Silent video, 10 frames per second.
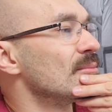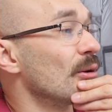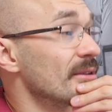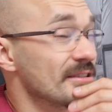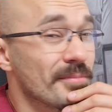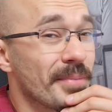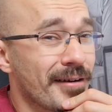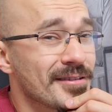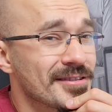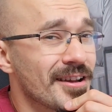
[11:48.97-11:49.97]
Probably some
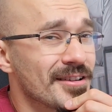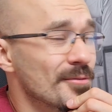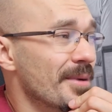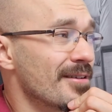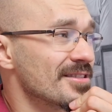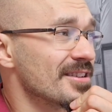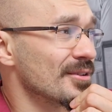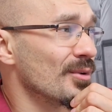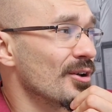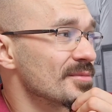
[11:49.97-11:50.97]
parasites or
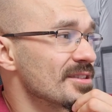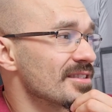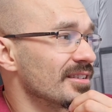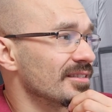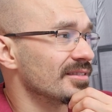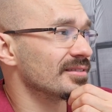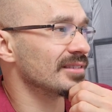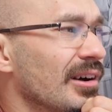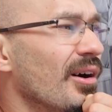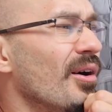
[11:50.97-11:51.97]
parasitic worms, isn't it?
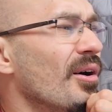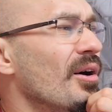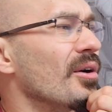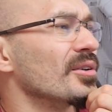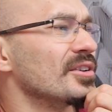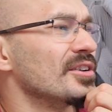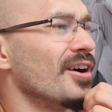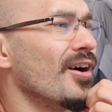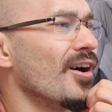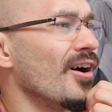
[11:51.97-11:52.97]
Oh,
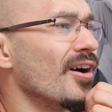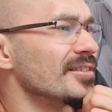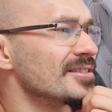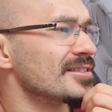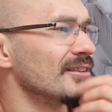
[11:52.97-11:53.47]
God,